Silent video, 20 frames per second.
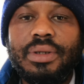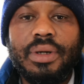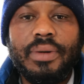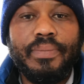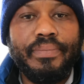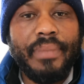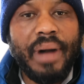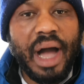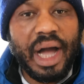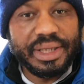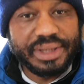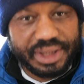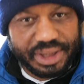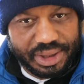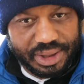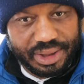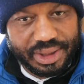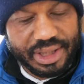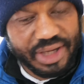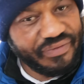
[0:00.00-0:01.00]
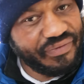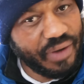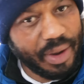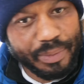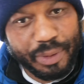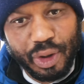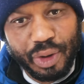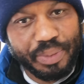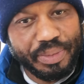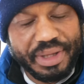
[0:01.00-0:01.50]
March, if
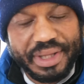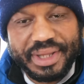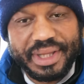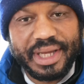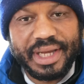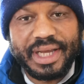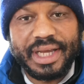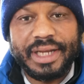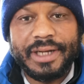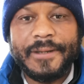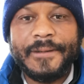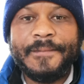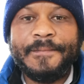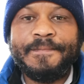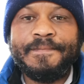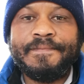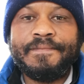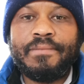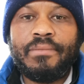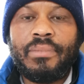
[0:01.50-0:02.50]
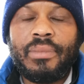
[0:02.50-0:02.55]
I'm not mistaken.